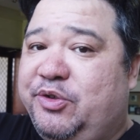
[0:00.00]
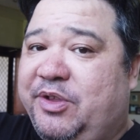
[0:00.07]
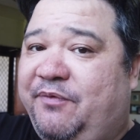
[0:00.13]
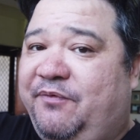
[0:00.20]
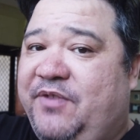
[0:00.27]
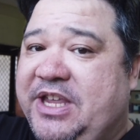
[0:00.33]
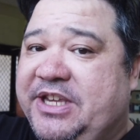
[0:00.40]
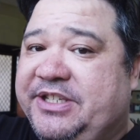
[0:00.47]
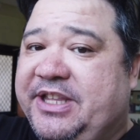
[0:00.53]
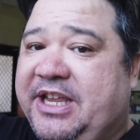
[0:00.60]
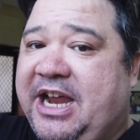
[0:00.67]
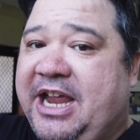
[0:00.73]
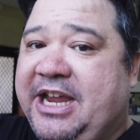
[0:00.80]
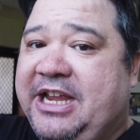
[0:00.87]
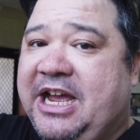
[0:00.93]
you the feast
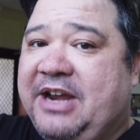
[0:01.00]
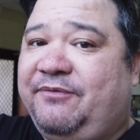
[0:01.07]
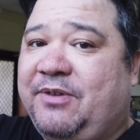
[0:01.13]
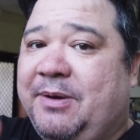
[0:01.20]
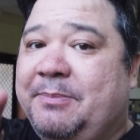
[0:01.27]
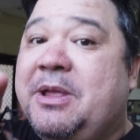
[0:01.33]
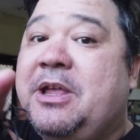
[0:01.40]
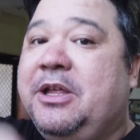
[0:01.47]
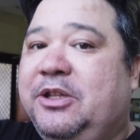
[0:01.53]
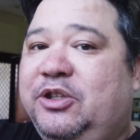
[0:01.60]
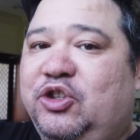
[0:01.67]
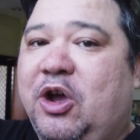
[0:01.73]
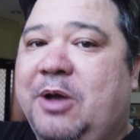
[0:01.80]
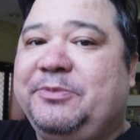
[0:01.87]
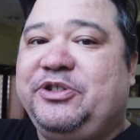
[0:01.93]
that I got from
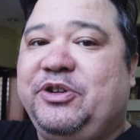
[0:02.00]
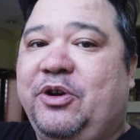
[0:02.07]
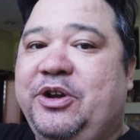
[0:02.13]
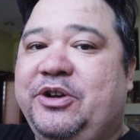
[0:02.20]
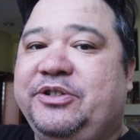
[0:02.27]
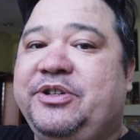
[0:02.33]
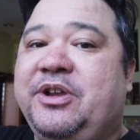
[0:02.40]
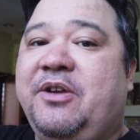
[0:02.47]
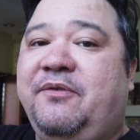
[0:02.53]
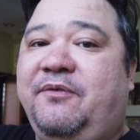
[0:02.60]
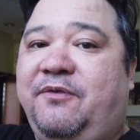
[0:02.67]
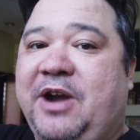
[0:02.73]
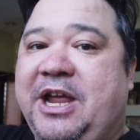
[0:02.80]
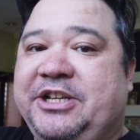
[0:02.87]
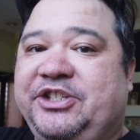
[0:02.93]
Tom Sawyer's
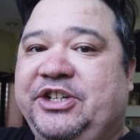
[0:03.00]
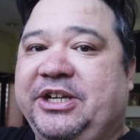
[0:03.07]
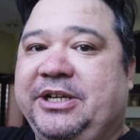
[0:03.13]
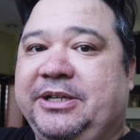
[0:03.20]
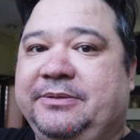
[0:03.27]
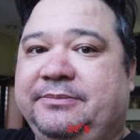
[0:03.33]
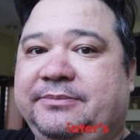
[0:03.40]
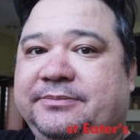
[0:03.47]
fried chicken.